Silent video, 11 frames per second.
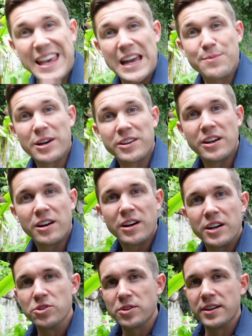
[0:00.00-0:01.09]
came down here
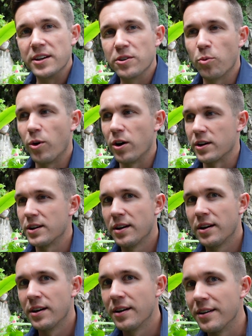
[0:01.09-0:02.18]
and you could hear the water.
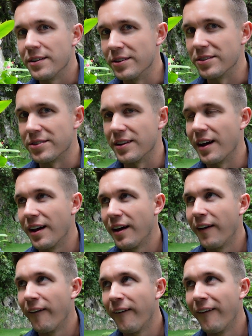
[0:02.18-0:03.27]
Listen to that.
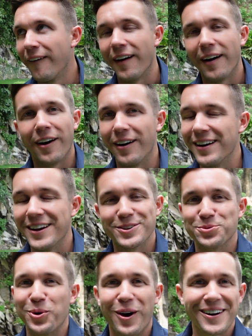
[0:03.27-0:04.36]
Oh, and
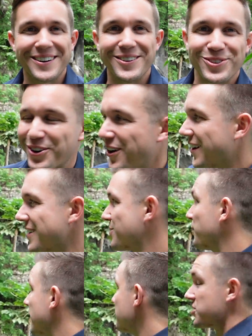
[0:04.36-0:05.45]
just walked and saw gardens.
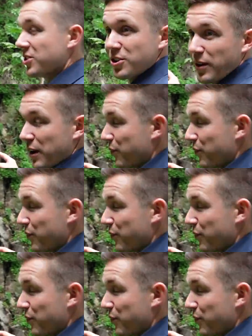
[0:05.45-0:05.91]
But so let me show peaceful. you what